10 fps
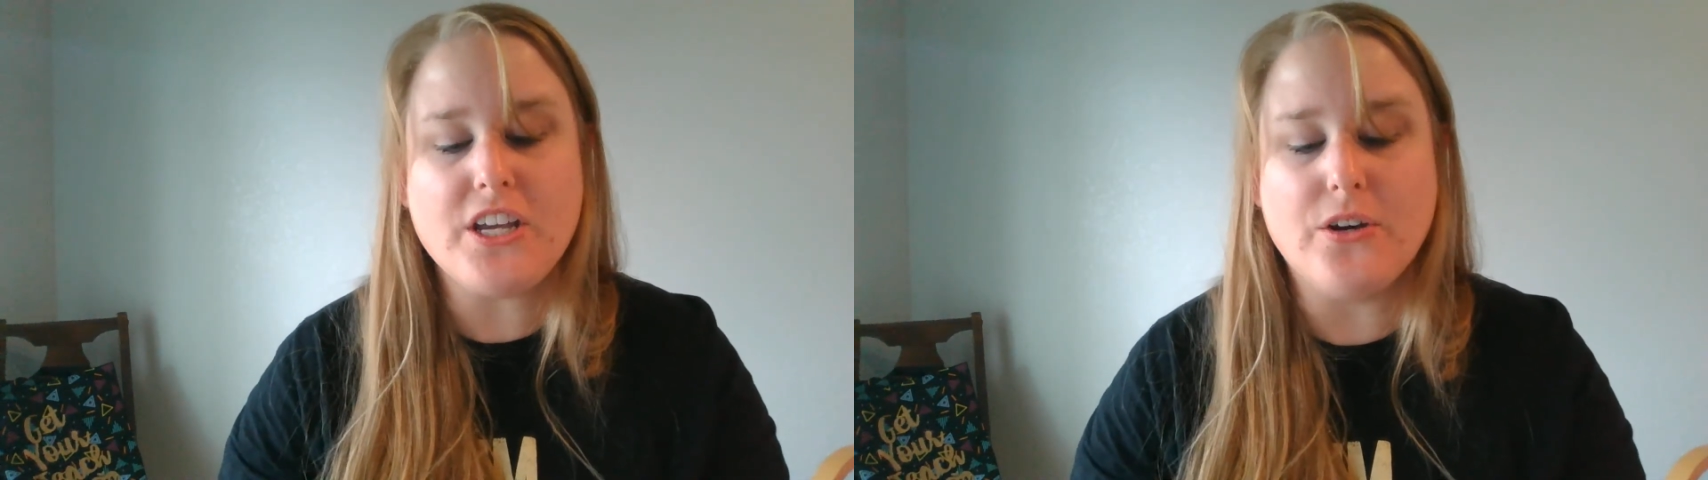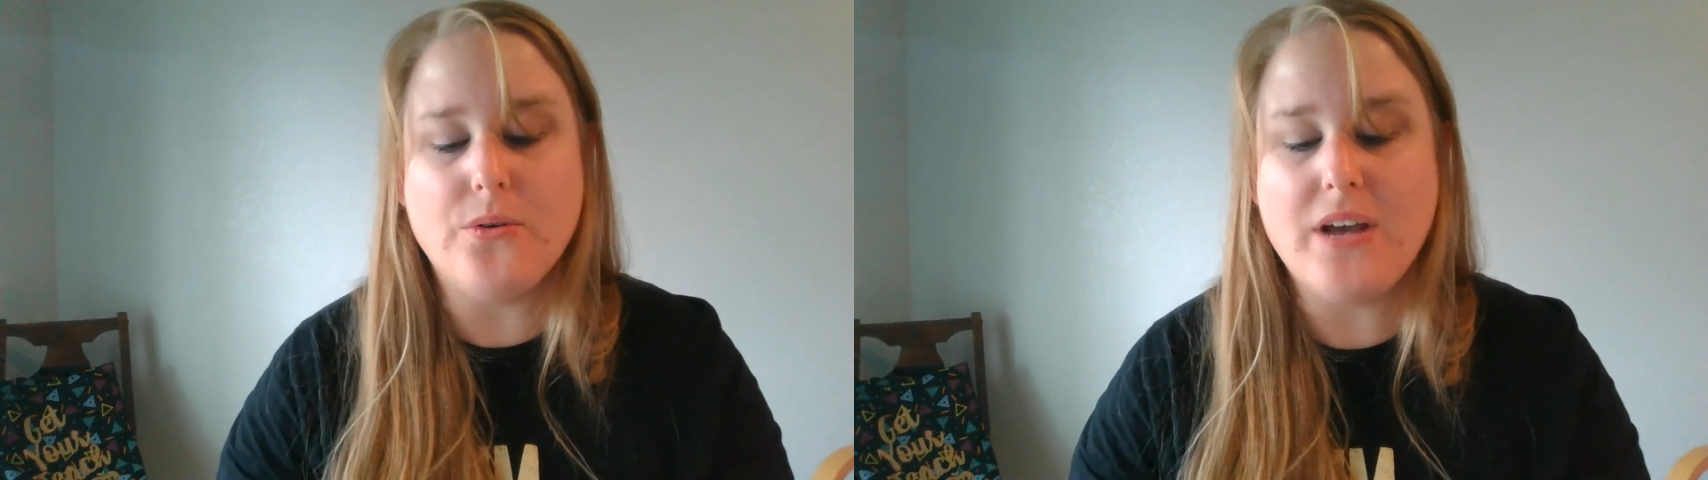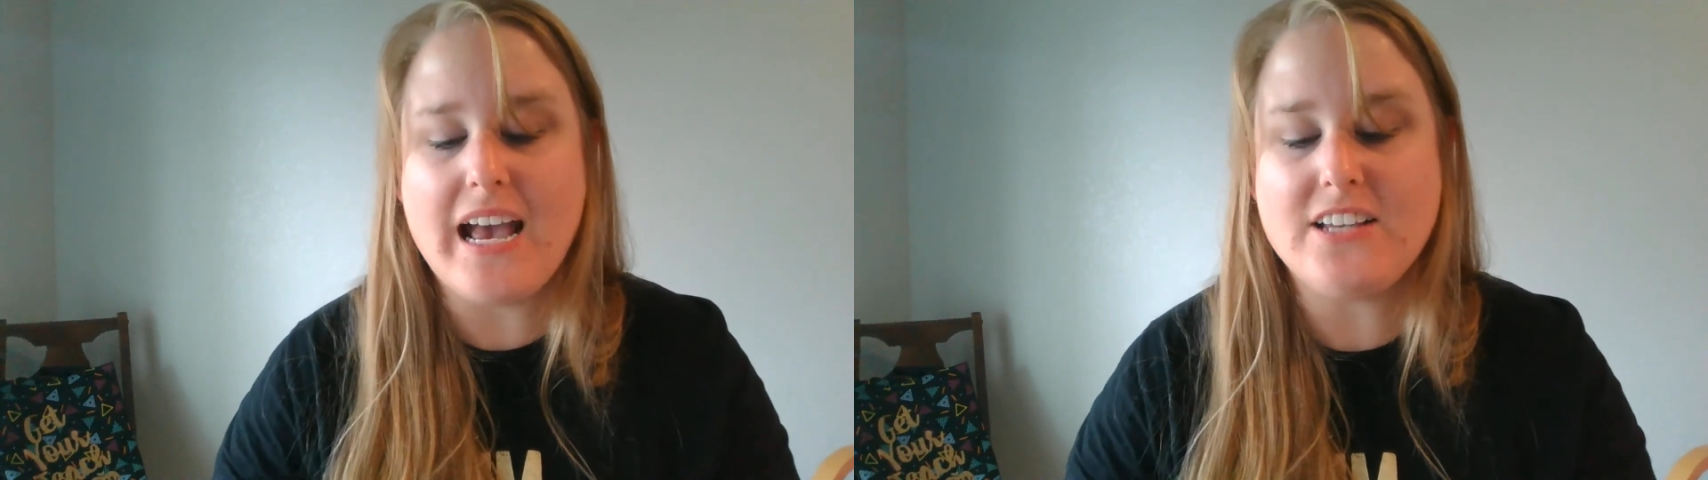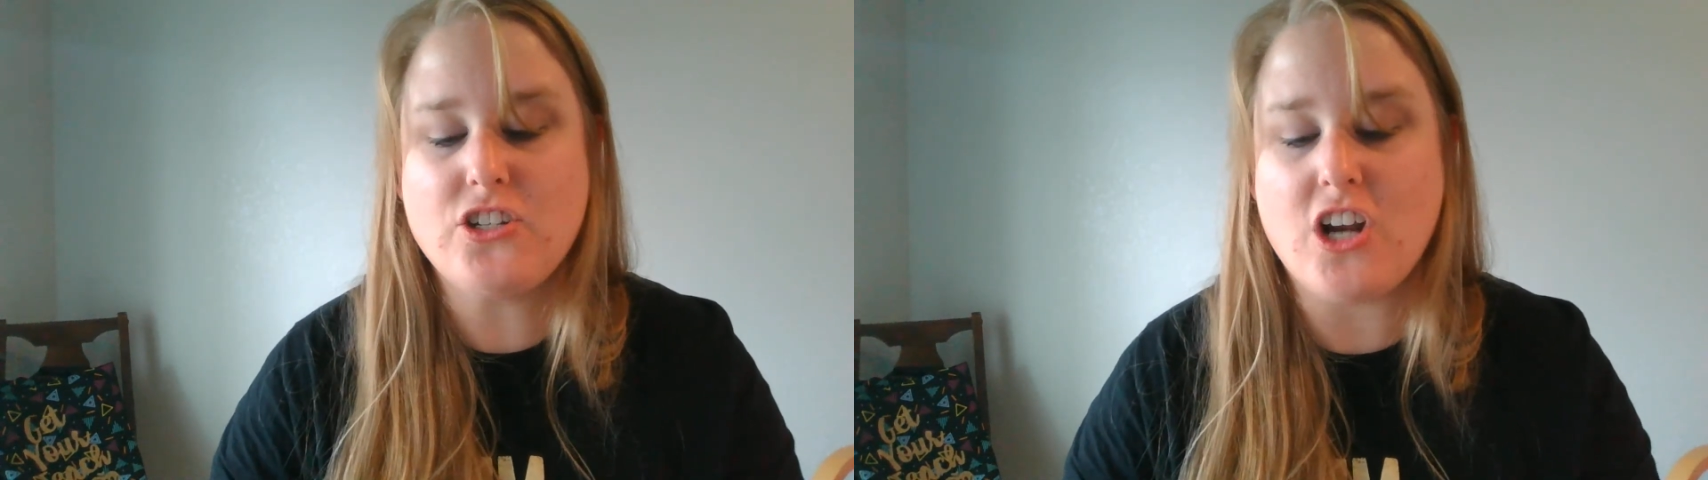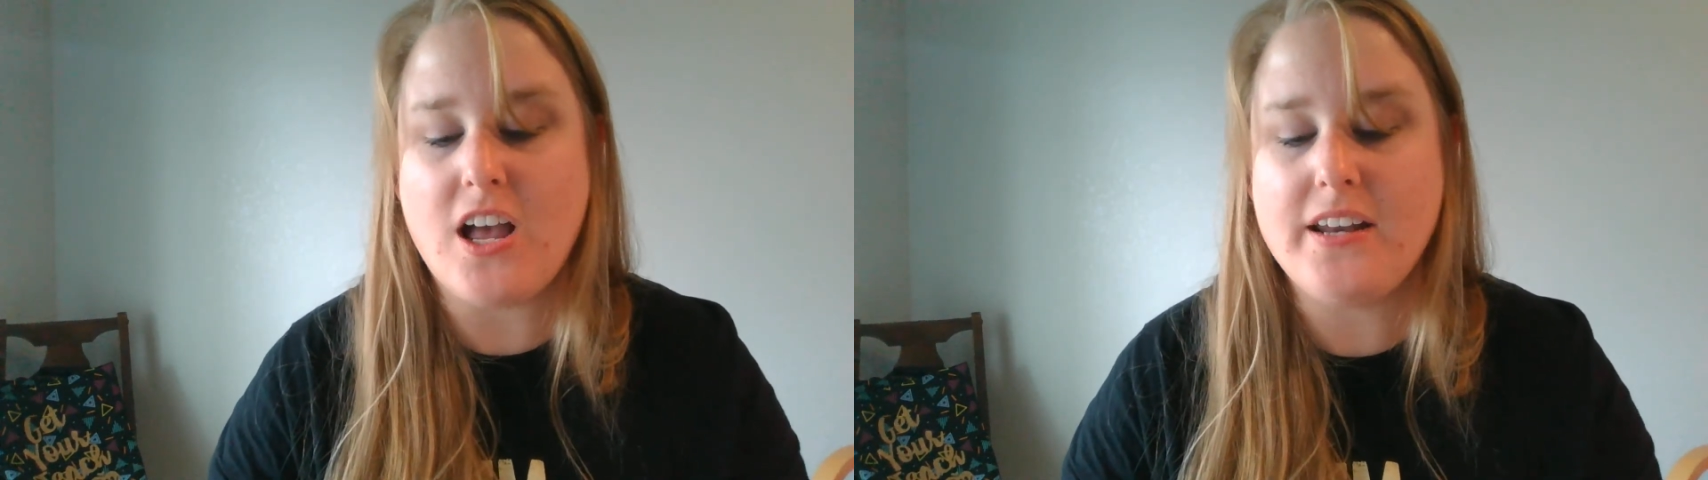you?" asked
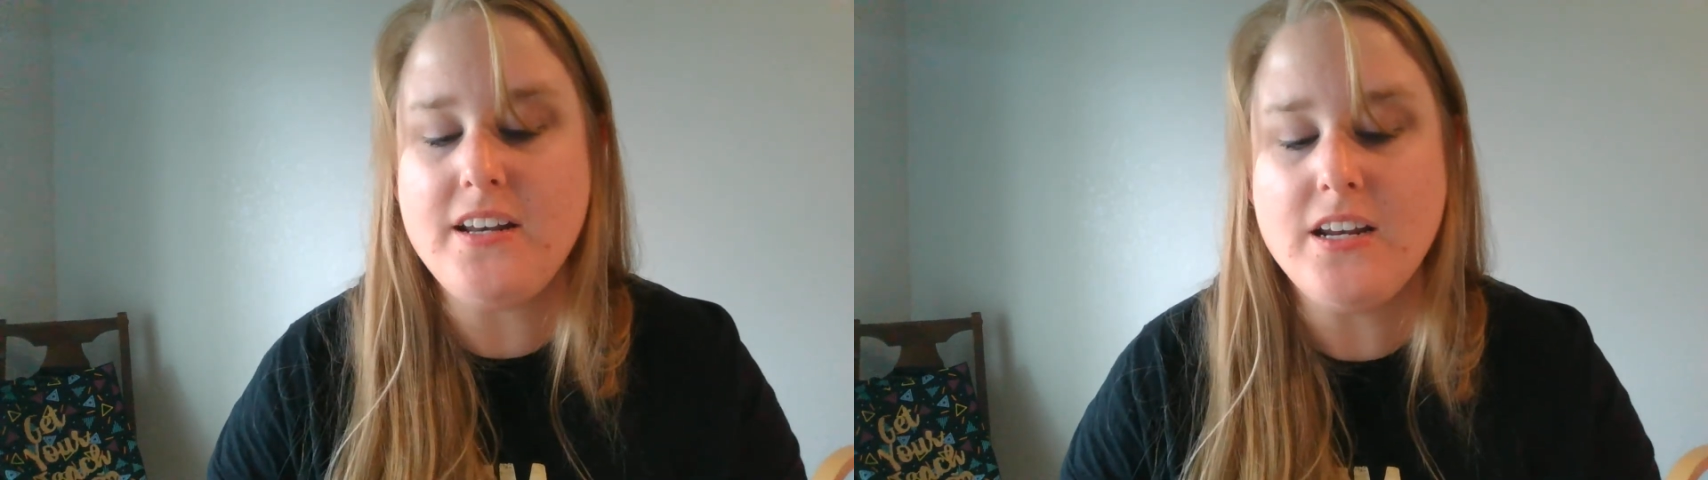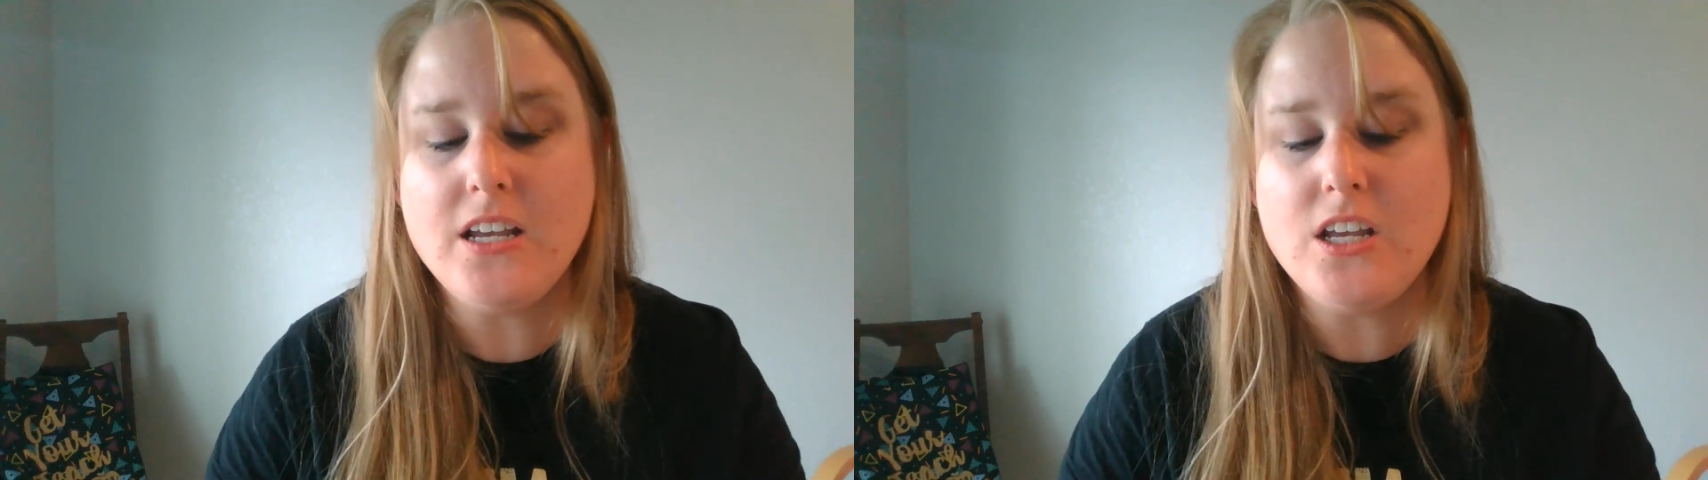John.